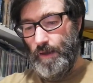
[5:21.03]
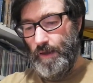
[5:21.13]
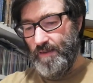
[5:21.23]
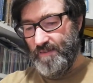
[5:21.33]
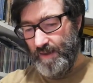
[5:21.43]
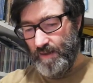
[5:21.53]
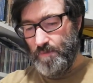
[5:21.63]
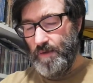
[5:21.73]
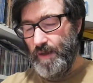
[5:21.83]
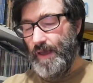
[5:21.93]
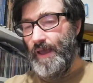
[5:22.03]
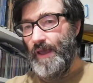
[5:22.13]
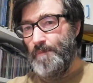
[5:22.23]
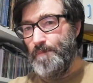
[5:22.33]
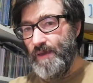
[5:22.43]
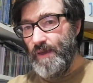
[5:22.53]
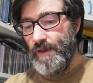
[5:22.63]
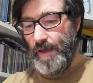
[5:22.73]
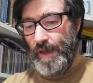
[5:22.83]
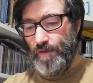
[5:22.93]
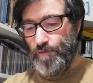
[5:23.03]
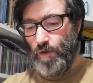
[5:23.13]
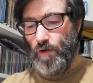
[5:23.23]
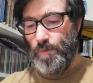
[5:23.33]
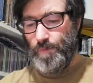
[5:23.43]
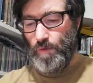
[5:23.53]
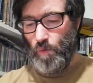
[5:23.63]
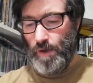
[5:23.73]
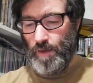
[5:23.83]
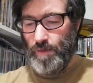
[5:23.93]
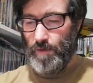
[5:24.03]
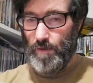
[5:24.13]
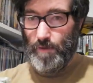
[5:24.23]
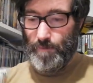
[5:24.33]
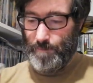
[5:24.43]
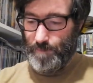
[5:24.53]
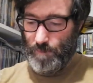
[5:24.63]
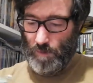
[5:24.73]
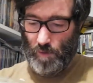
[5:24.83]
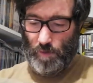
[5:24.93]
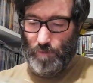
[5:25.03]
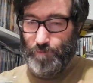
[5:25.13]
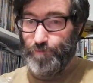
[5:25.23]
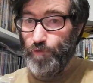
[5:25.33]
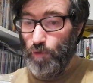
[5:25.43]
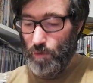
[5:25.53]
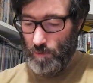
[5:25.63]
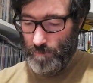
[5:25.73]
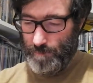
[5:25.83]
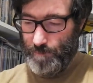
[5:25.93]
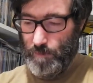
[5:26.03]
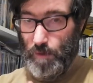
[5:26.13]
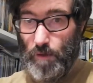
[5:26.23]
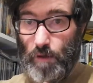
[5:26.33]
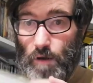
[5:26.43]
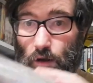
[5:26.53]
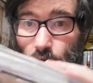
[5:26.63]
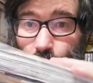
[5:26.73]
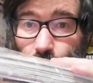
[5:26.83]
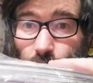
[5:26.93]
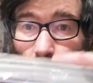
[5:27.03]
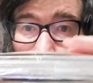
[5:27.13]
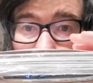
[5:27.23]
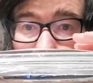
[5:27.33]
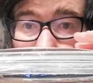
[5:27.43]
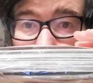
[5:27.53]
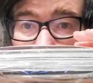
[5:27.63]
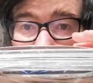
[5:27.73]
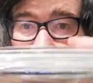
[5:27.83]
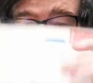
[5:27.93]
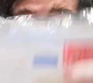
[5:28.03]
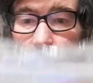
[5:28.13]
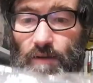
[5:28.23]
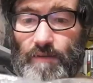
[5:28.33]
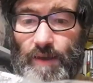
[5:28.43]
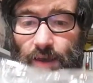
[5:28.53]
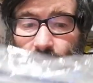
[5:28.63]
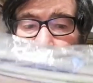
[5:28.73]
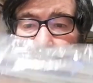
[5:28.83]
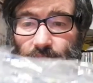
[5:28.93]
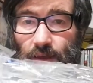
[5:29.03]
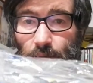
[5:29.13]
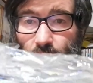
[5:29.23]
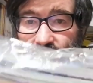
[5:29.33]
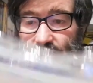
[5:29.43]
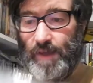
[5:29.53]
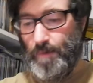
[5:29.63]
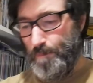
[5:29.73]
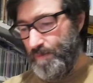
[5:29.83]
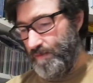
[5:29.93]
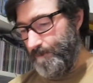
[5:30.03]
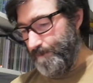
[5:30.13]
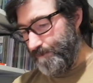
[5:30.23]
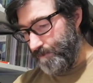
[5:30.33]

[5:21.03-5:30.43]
he sent me a big envelope with or full of postcards and some stamps.